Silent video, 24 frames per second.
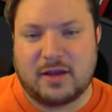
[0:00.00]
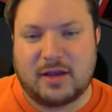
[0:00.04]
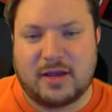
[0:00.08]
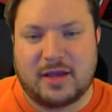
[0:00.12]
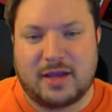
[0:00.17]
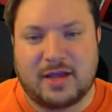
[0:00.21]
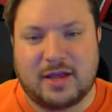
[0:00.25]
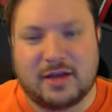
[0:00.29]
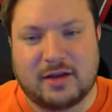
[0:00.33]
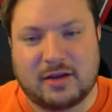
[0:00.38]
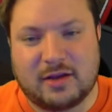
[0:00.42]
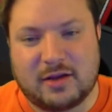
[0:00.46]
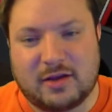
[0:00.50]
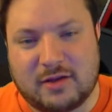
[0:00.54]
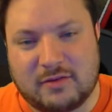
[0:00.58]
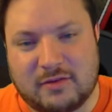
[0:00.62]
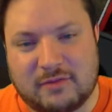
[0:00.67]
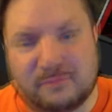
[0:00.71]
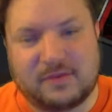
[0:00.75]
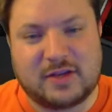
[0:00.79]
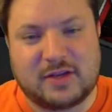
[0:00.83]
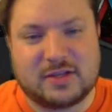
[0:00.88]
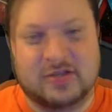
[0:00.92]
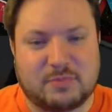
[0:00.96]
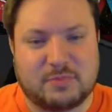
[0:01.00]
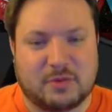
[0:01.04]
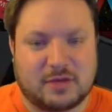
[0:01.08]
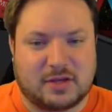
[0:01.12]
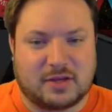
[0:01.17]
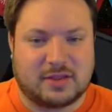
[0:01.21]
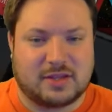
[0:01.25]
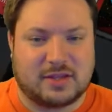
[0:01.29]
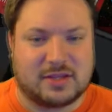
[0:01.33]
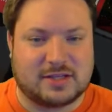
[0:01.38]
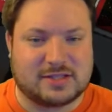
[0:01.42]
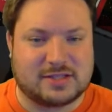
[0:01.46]
and on Facebook
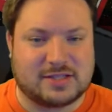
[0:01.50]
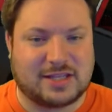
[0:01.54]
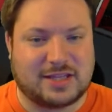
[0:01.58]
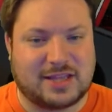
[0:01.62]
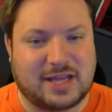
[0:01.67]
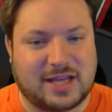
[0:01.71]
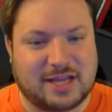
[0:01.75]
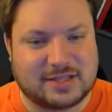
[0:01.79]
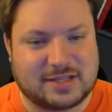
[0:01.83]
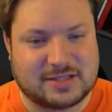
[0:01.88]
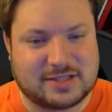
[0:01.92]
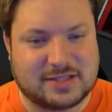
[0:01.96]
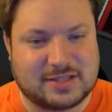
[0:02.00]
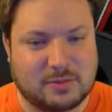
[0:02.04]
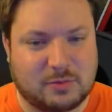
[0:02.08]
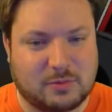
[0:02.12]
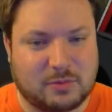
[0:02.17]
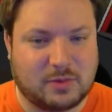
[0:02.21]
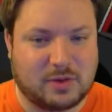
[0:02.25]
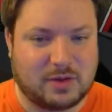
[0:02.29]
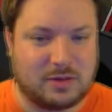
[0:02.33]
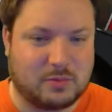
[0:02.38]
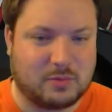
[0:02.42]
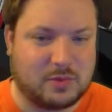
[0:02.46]
and things like that to see what